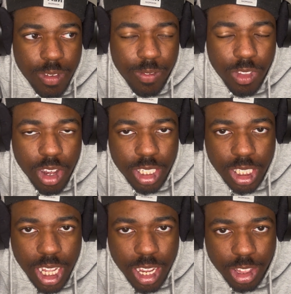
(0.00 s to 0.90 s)
No, he's
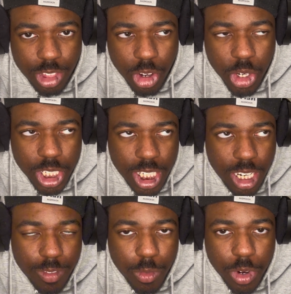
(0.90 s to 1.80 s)
like 13
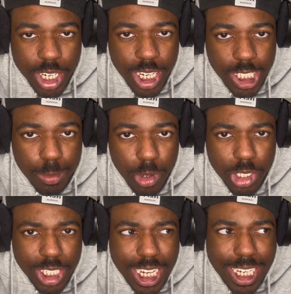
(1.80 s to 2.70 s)
and 14
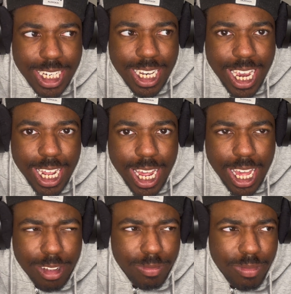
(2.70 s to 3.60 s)
experiencing a dead
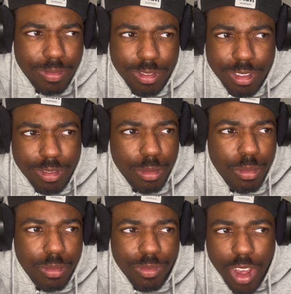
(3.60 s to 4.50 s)

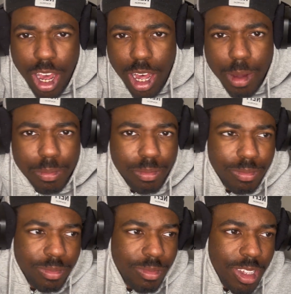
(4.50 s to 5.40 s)
um
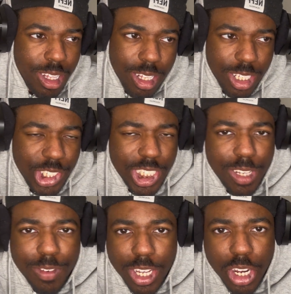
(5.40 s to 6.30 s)

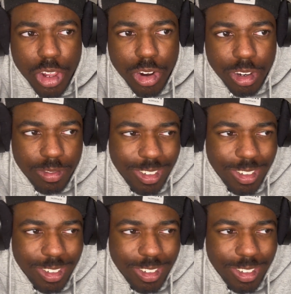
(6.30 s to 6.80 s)
significant other